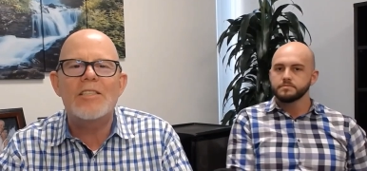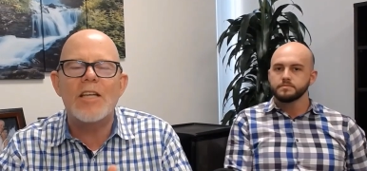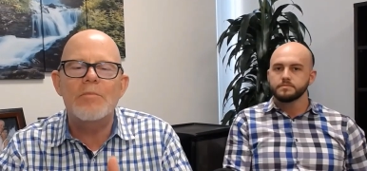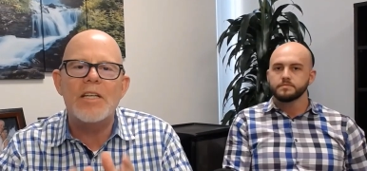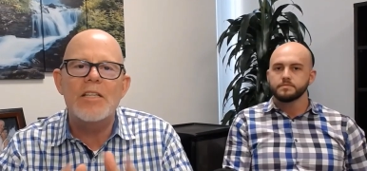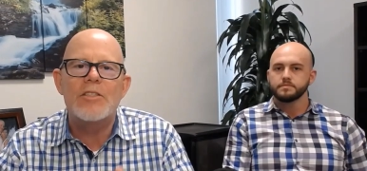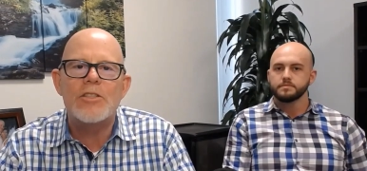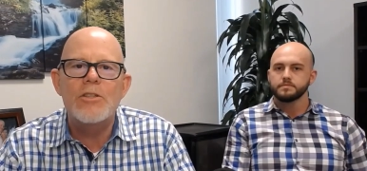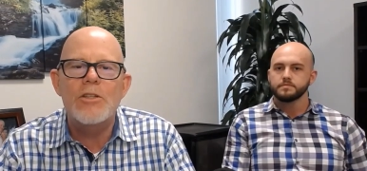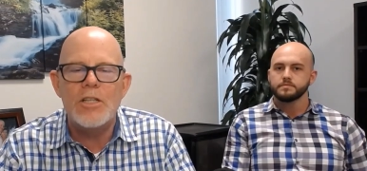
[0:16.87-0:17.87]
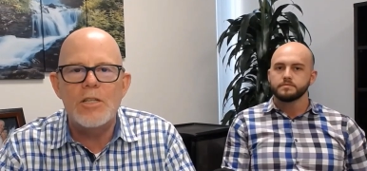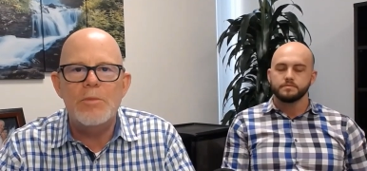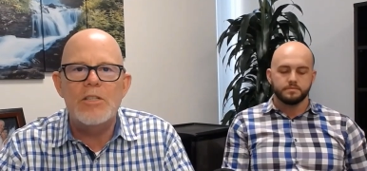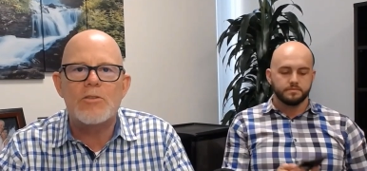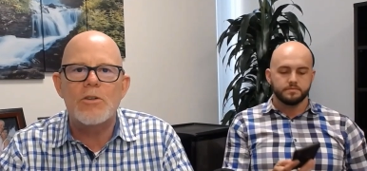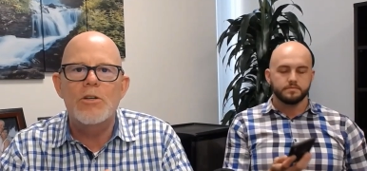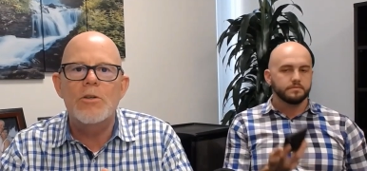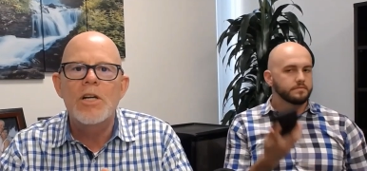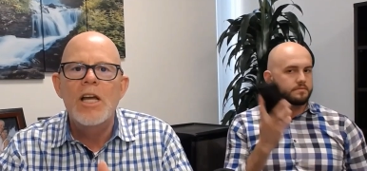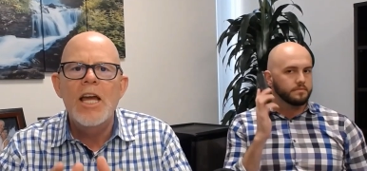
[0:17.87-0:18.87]
Speaker 1: something that's too good to be true?
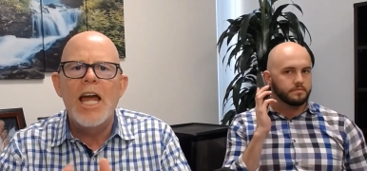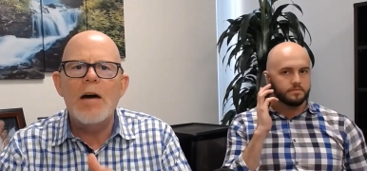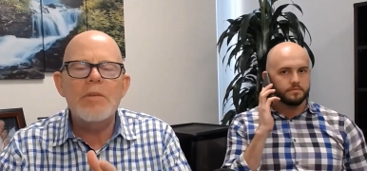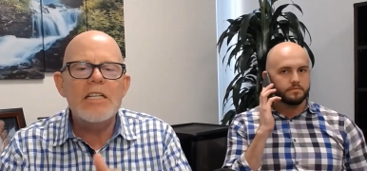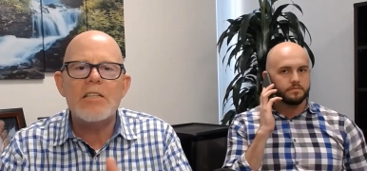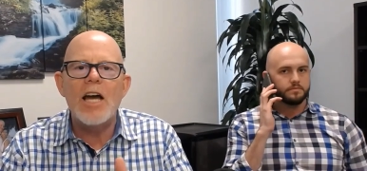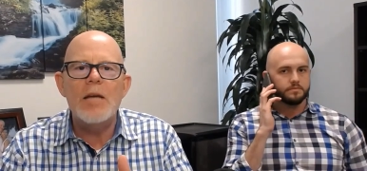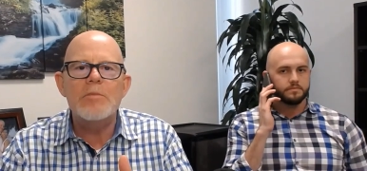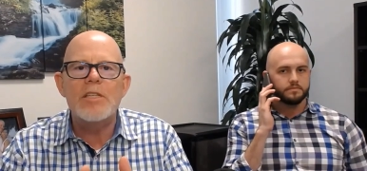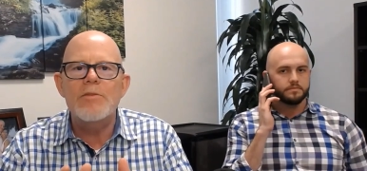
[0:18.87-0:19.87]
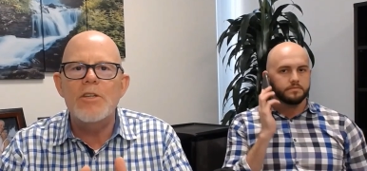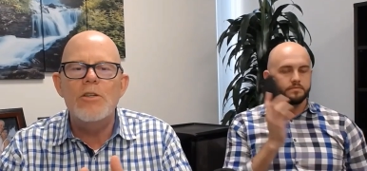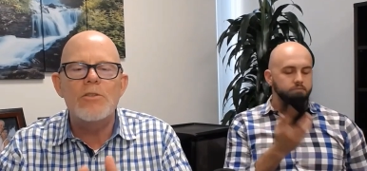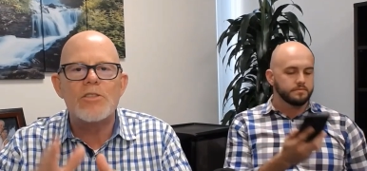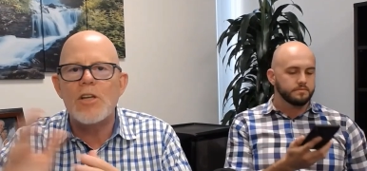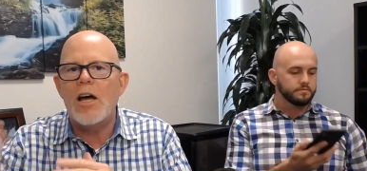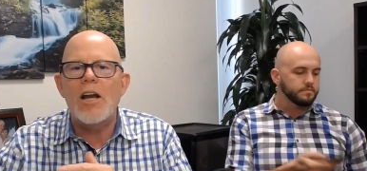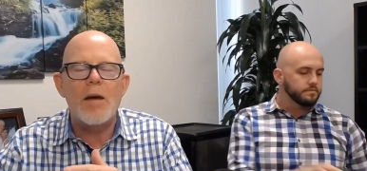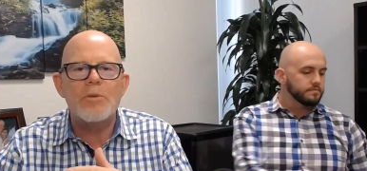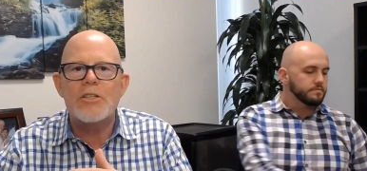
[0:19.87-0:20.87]
How many times have you saw an
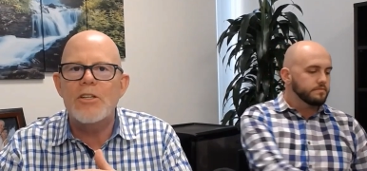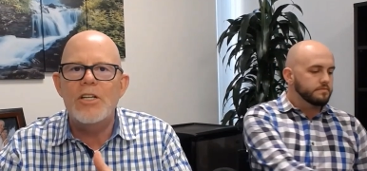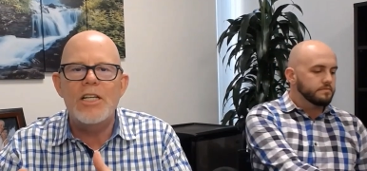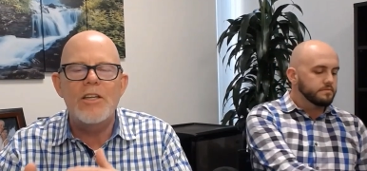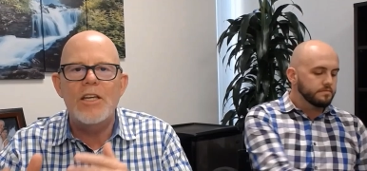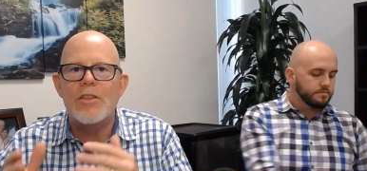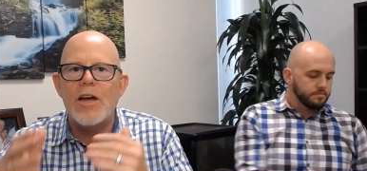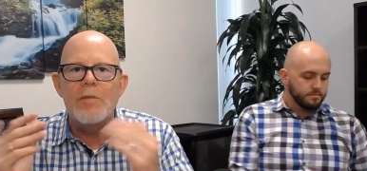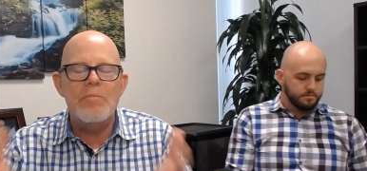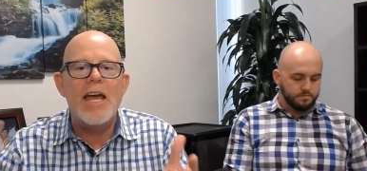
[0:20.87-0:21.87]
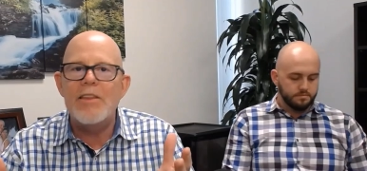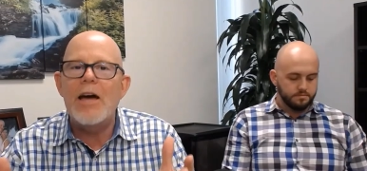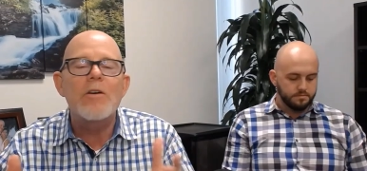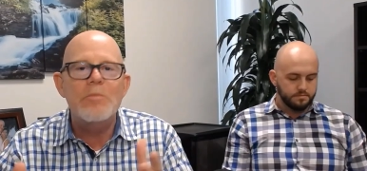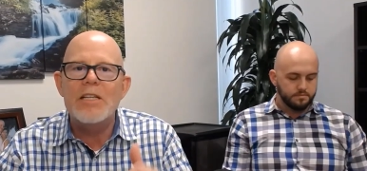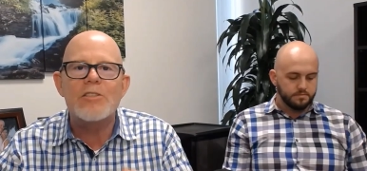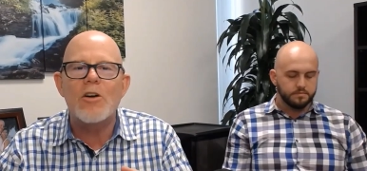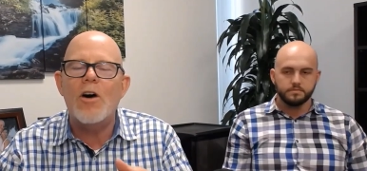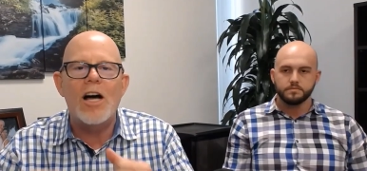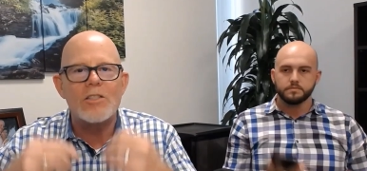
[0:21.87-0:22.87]
opportunity that you thought, "Man, that would be
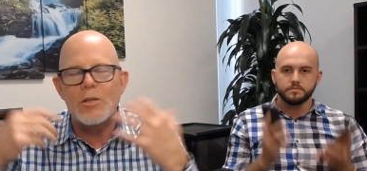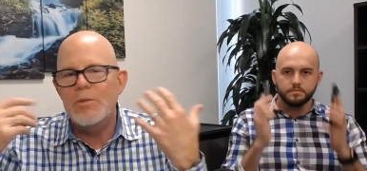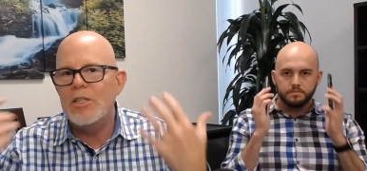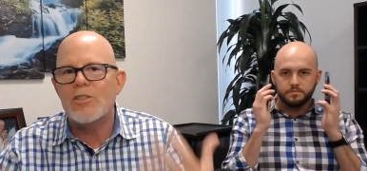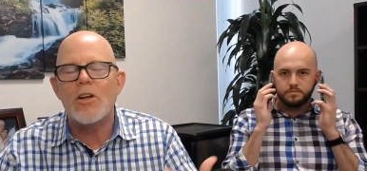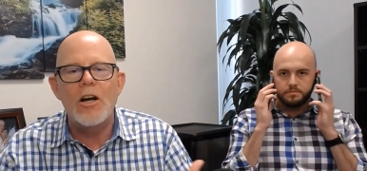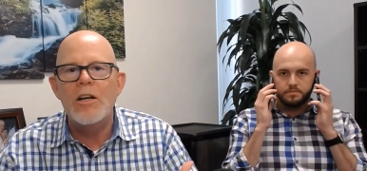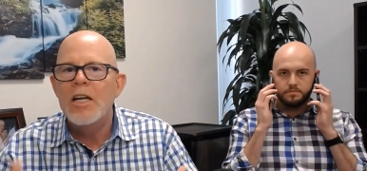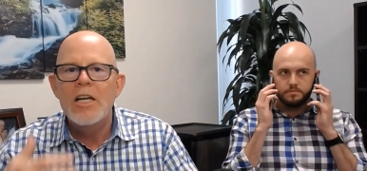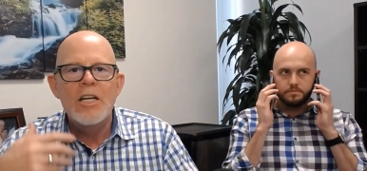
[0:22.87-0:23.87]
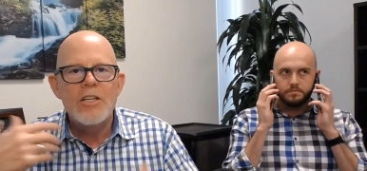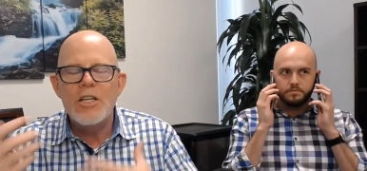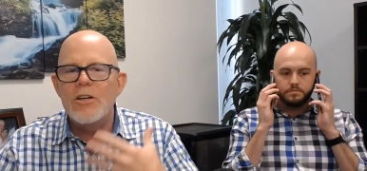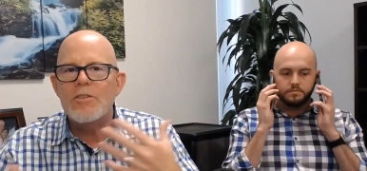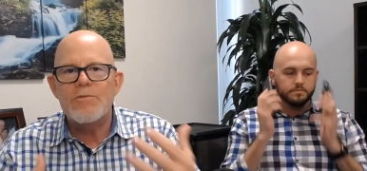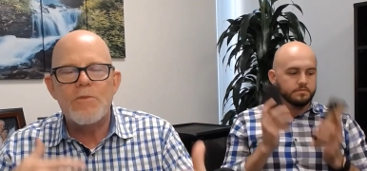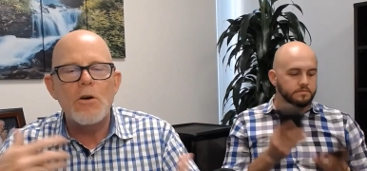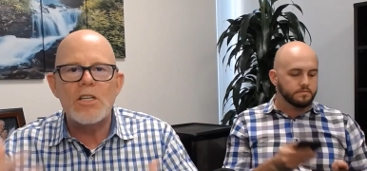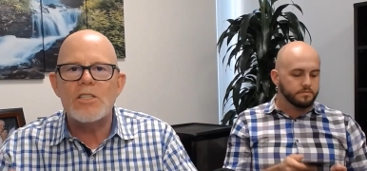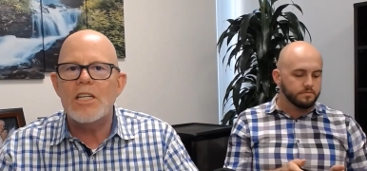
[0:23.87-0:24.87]
so awesome," and you start, you know,
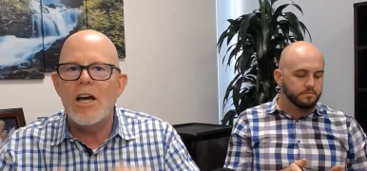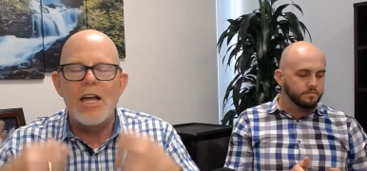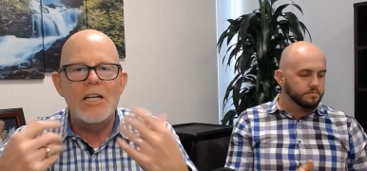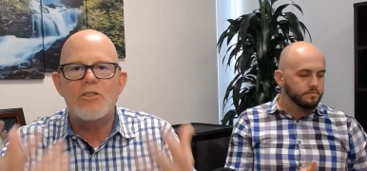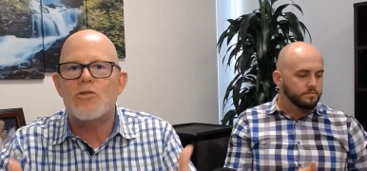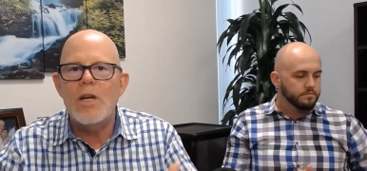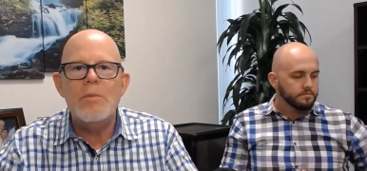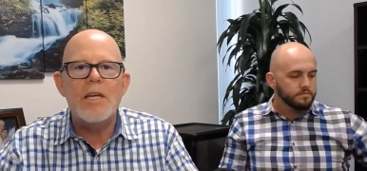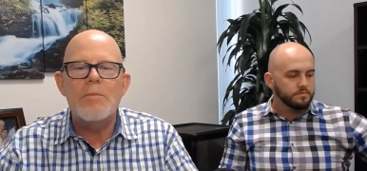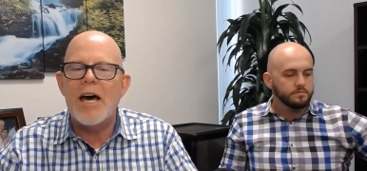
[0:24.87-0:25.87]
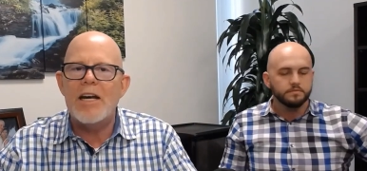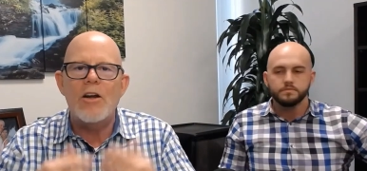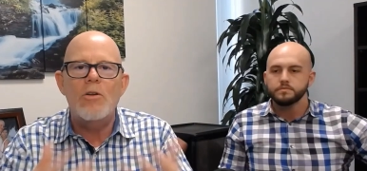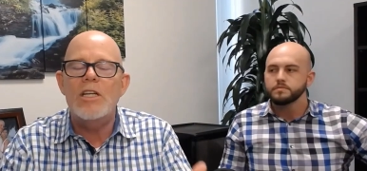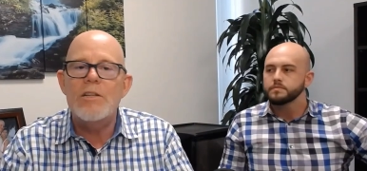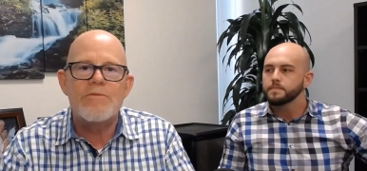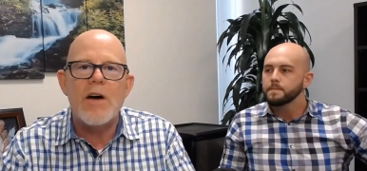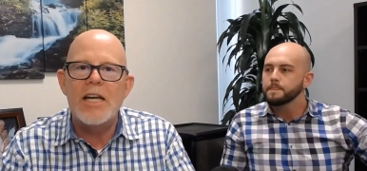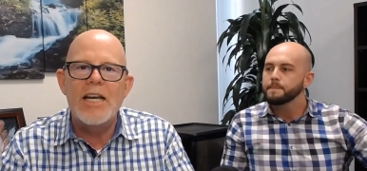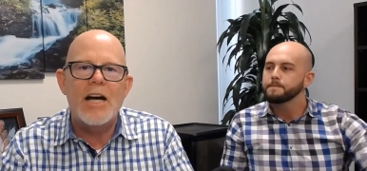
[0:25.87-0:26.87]
focusing on it and dreaming about it only to
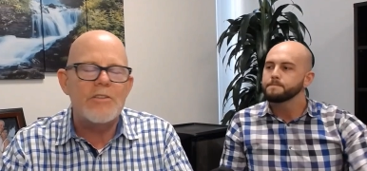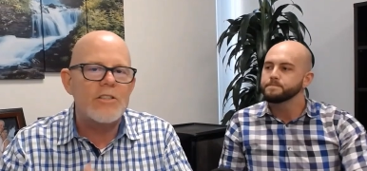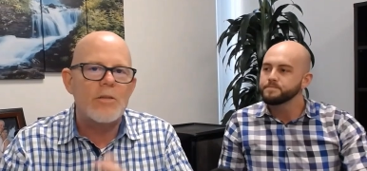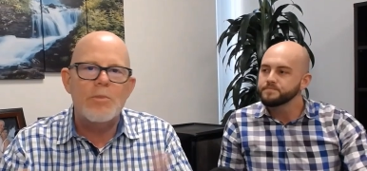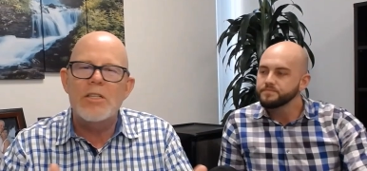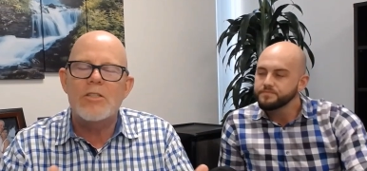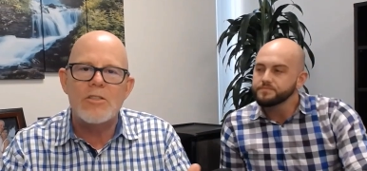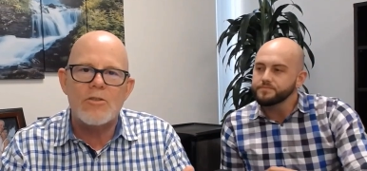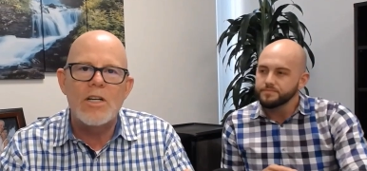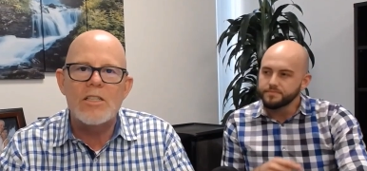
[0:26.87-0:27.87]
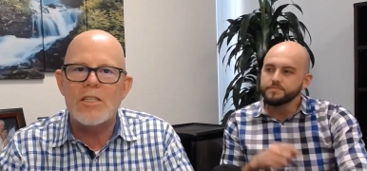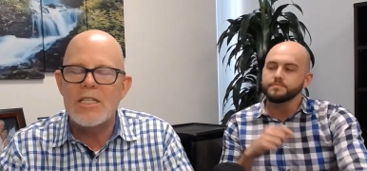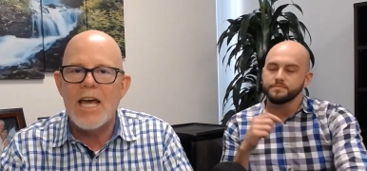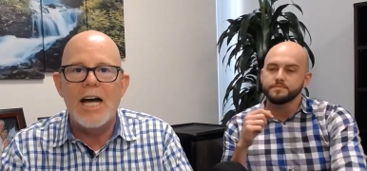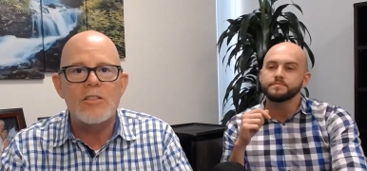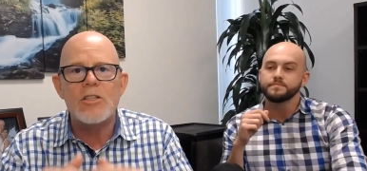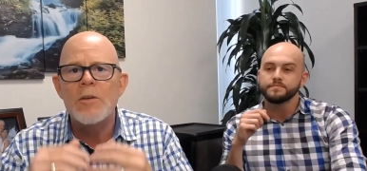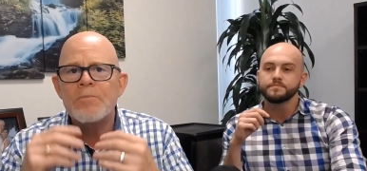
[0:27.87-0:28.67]
find out there's a bunch of strings attached.